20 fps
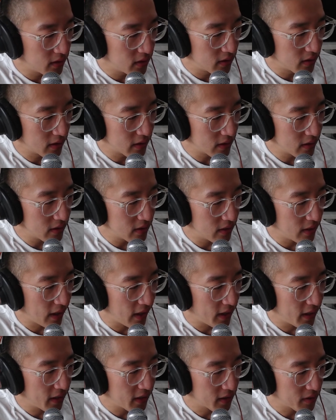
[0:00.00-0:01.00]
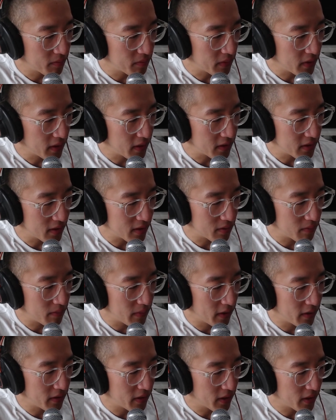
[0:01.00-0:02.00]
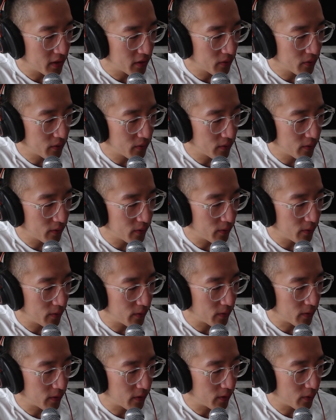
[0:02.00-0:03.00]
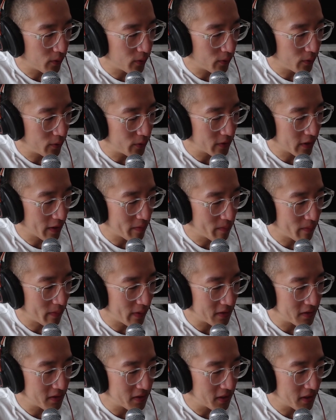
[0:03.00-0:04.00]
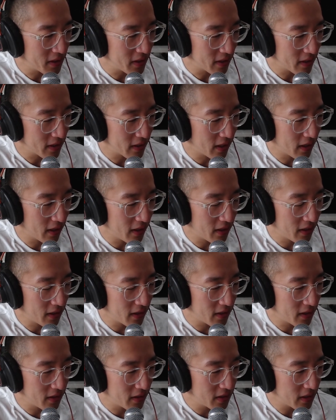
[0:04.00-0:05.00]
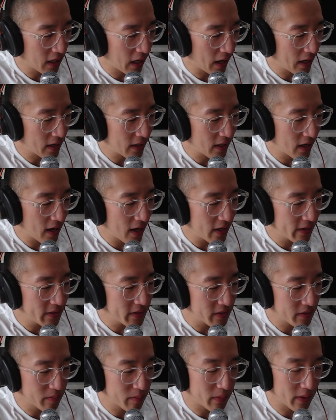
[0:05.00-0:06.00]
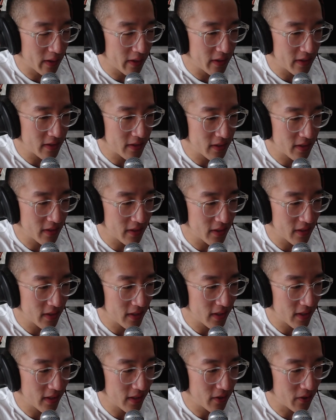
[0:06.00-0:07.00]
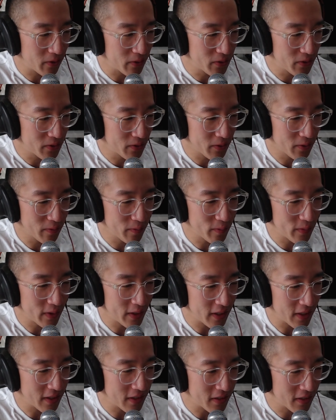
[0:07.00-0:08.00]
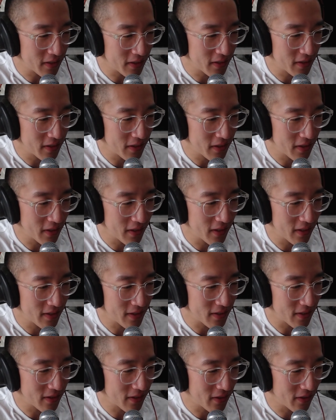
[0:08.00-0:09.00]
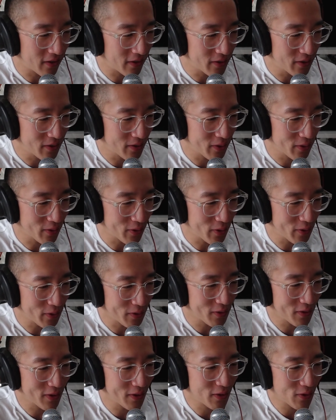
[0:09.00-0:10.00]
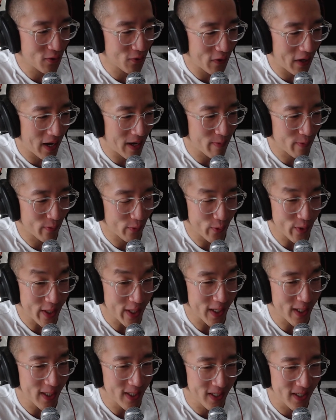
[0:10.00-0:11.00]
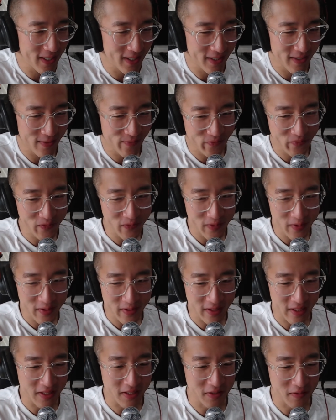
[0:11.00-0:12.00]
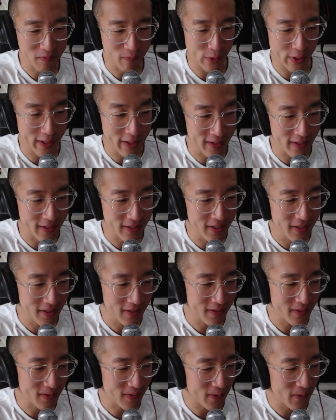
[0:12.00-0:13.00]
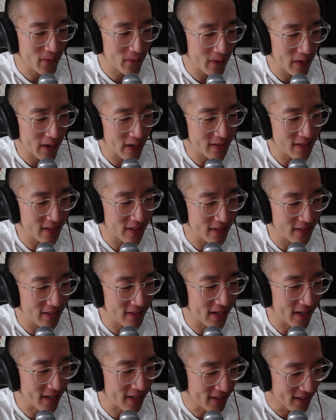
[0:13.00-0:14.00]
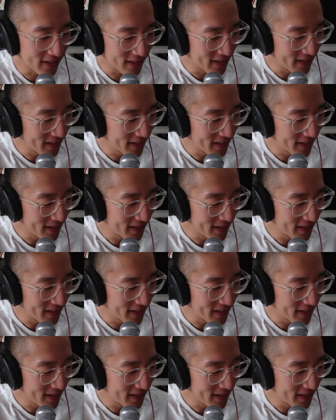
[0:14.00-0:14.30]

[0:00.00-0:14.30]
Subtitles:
Doesn't dank mean smelly or old and musty? I guess, but it also means it's also used to describe weed. That's good. So I said dank.